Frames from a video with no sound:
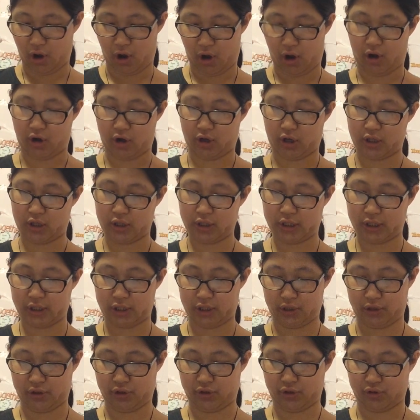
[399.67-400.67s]
August
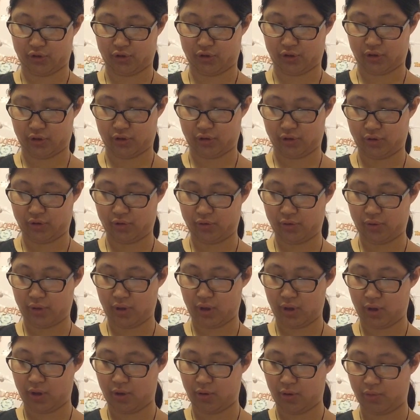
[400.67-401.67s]
intro.
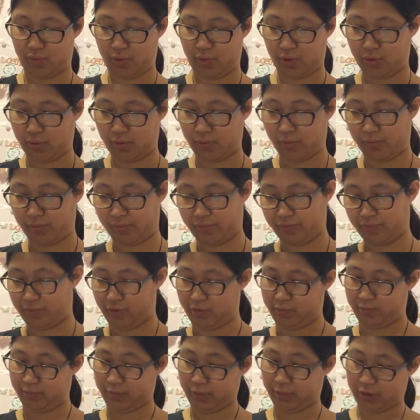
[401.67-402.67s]
It will
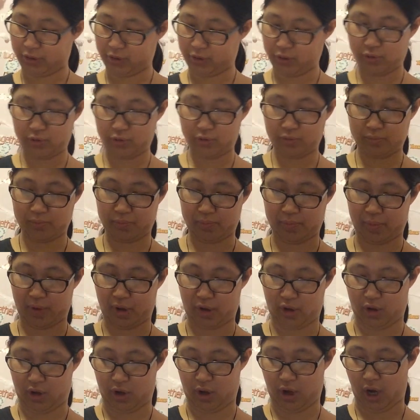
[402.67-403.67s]
film soon,
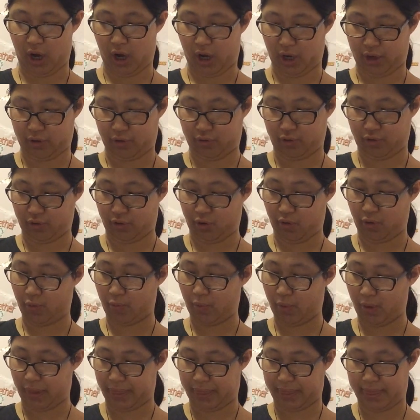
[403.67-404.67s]
but I don't know
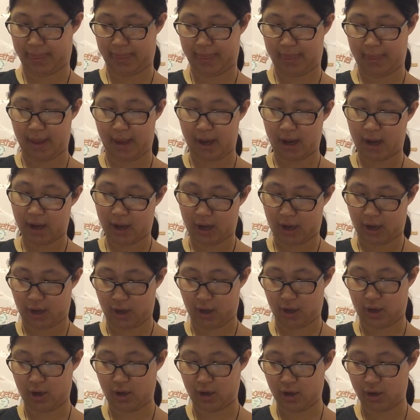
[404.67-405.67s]
what
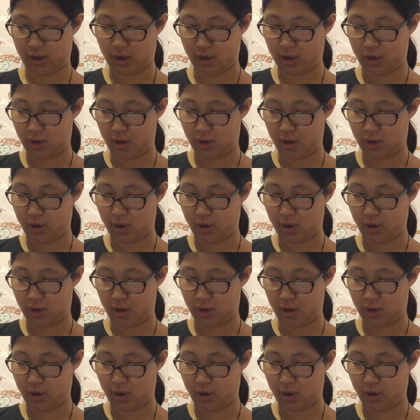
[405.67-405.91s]
day